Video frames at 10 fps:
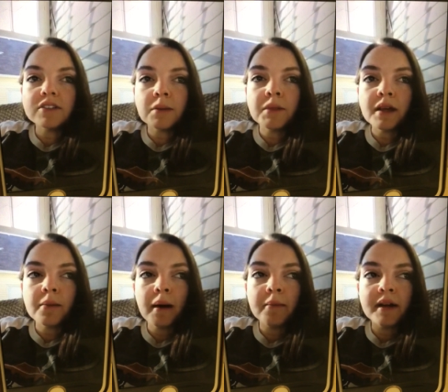something
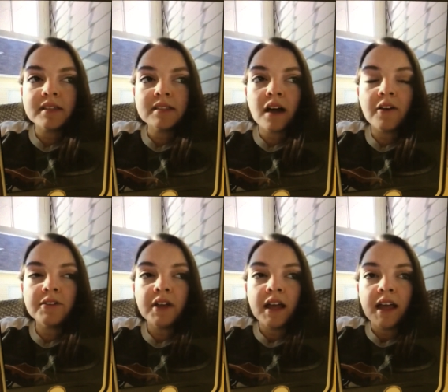about myself
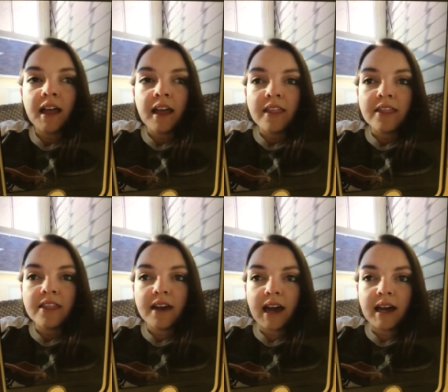
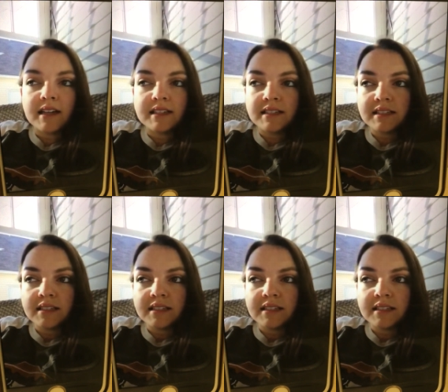that